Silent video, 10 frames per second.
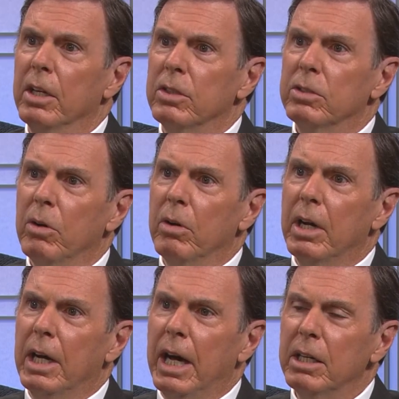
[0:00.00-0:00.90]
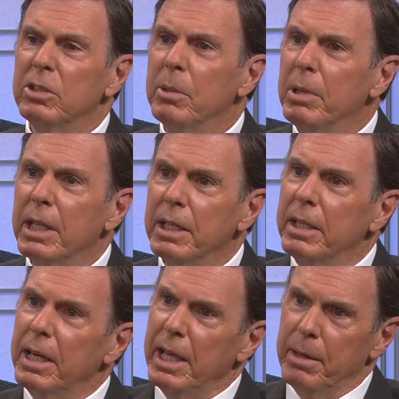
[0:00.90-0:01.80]
So how does something like
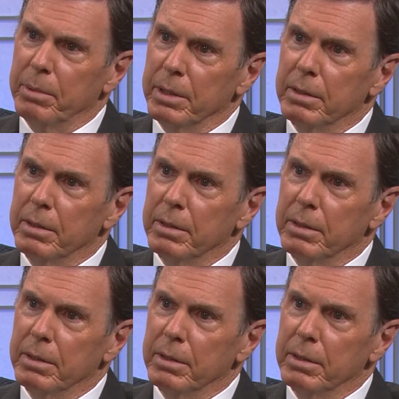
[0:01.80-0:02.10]
that happen?